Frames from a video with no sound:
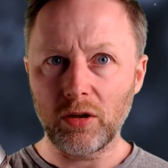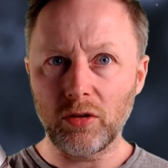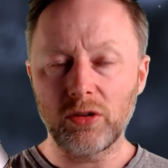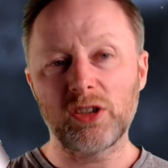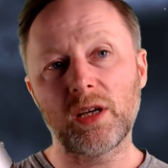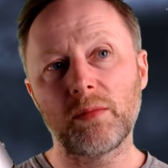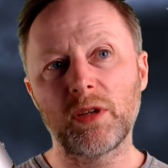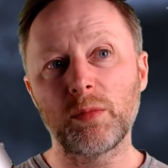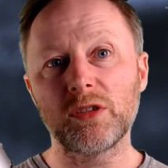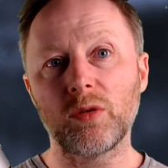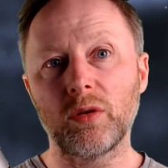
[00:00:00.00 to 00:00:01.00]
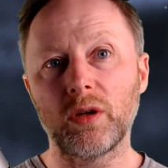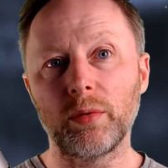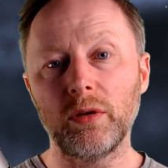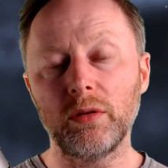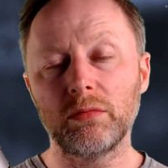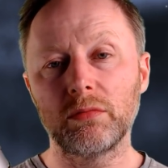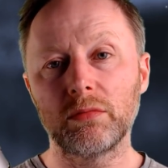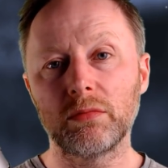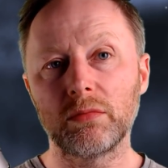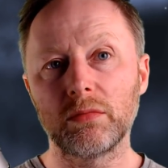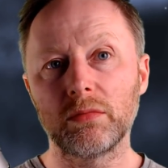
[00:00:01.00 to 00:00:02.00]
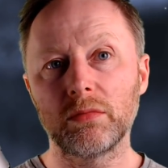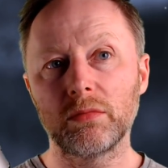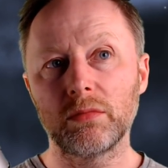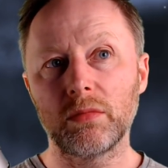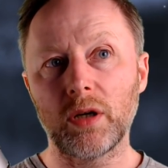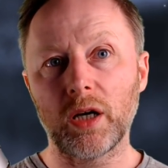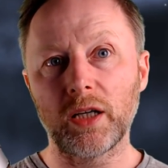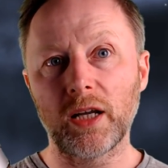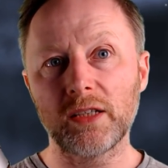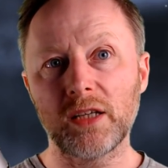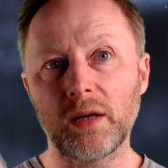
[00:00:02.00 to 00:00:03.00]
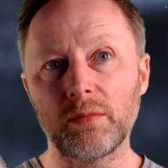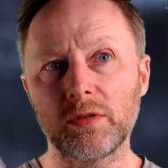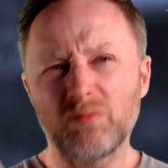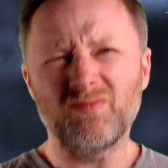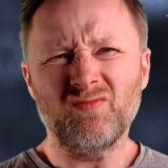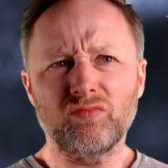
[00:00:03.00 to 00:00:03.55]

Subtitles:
You know, you just happen to be stoning about. And then this happens.